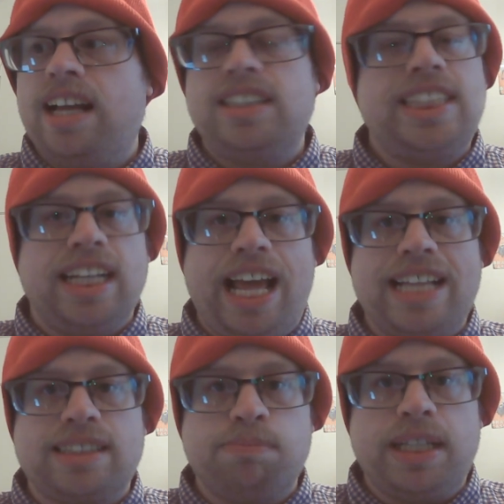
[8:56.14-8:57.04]
still
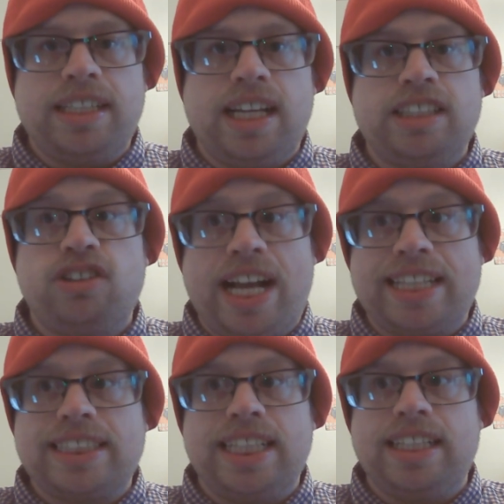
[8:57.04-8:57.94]
hasn't been
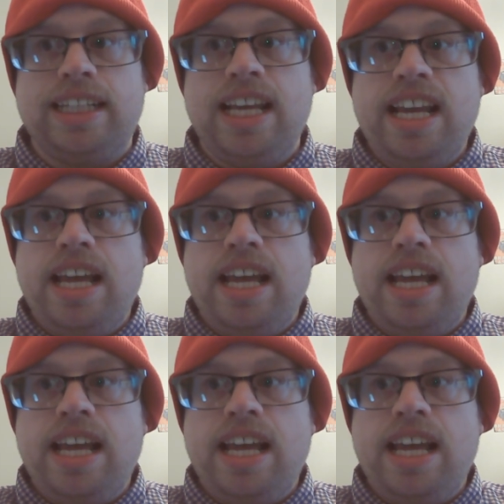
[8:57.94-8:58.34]
addressed. And